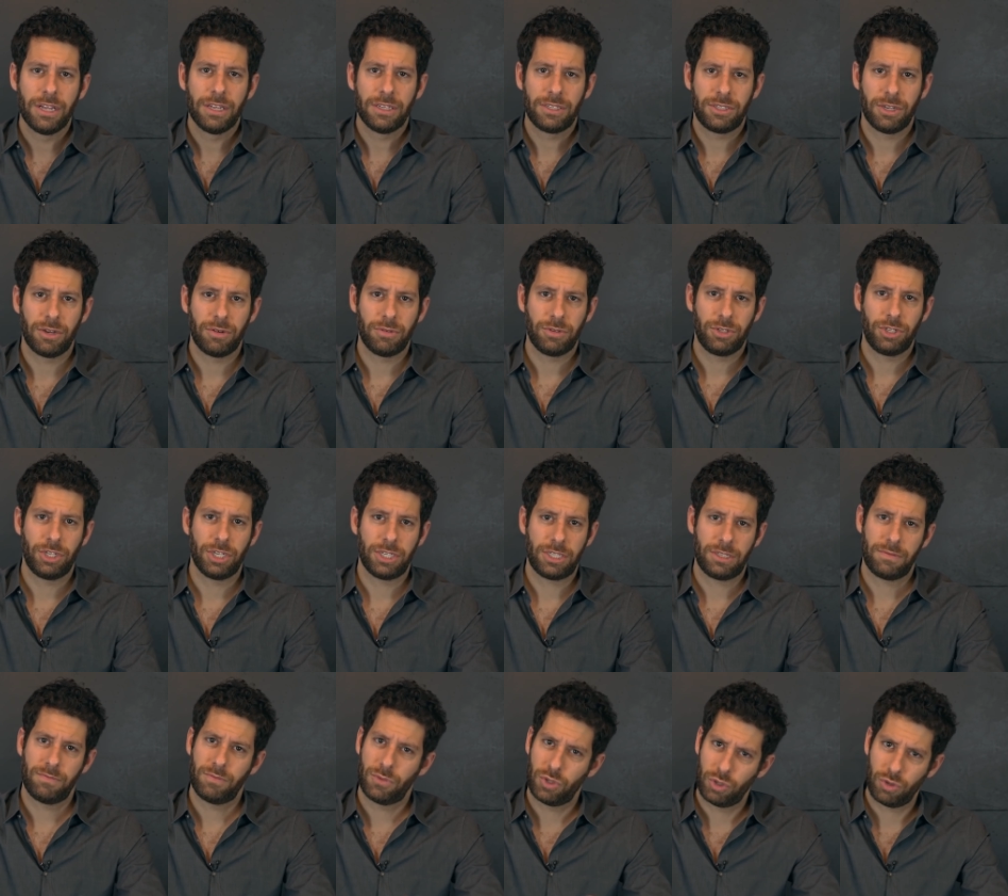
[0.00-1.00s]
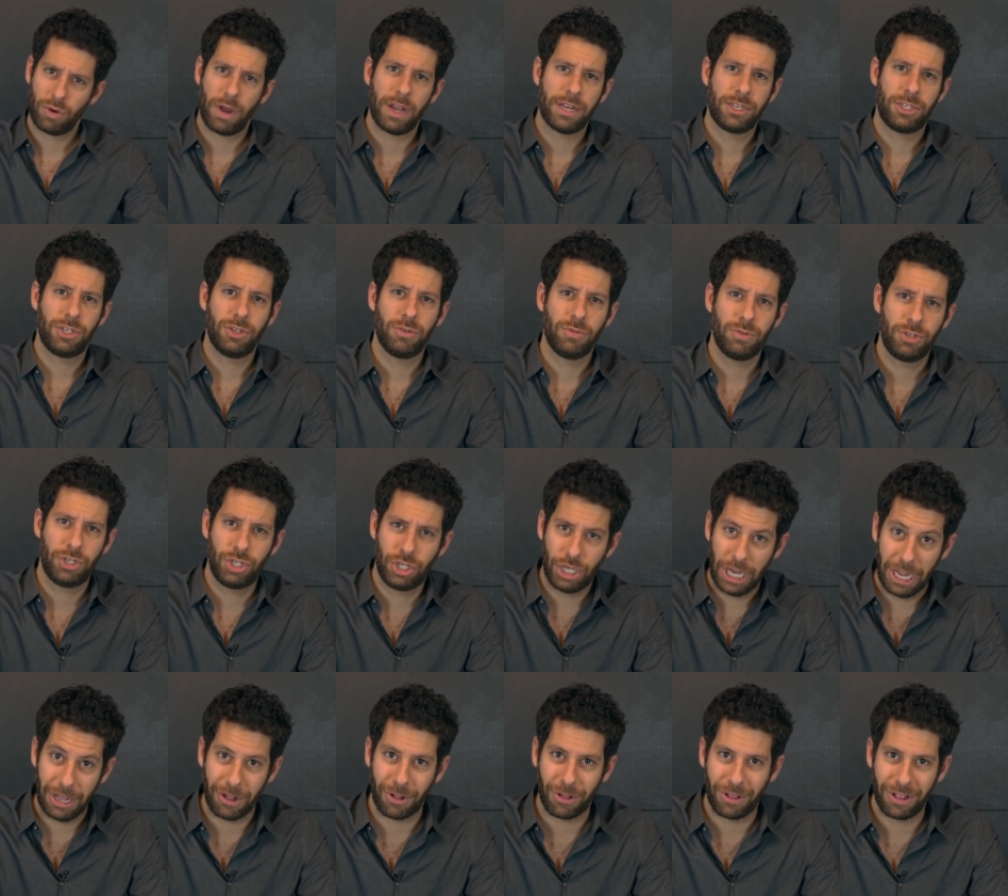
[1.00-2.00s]
So just try to
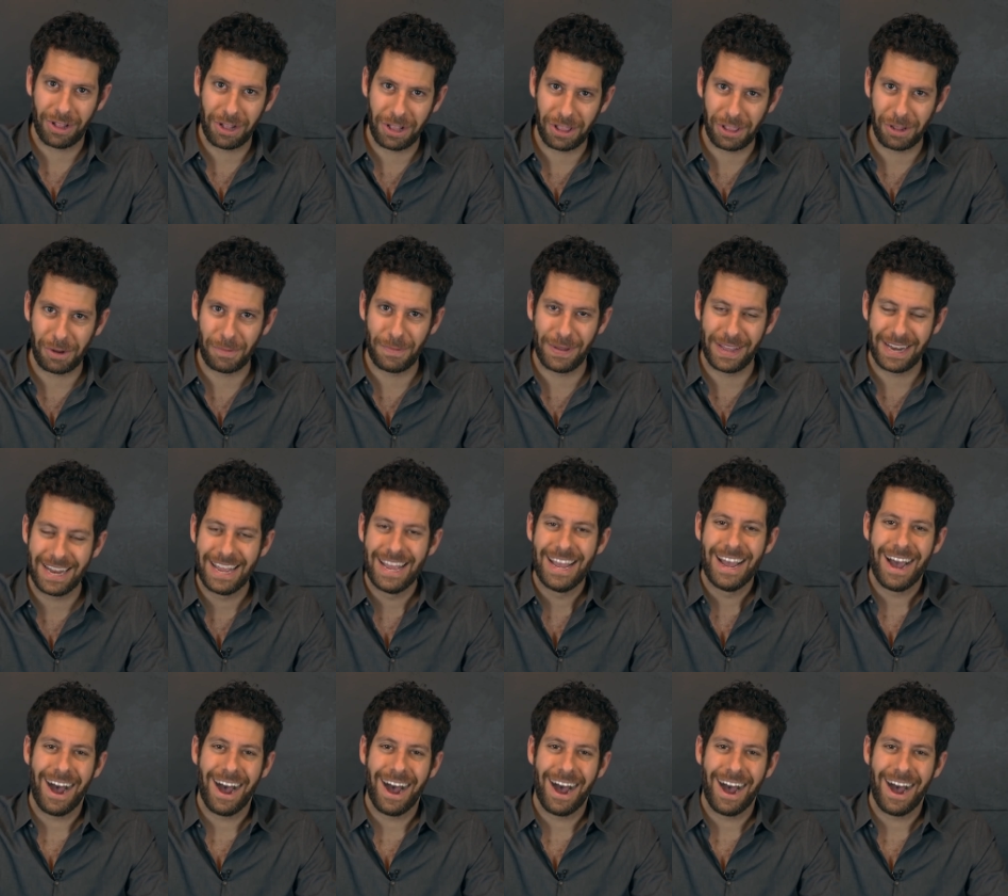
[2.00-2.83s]
chill a little bit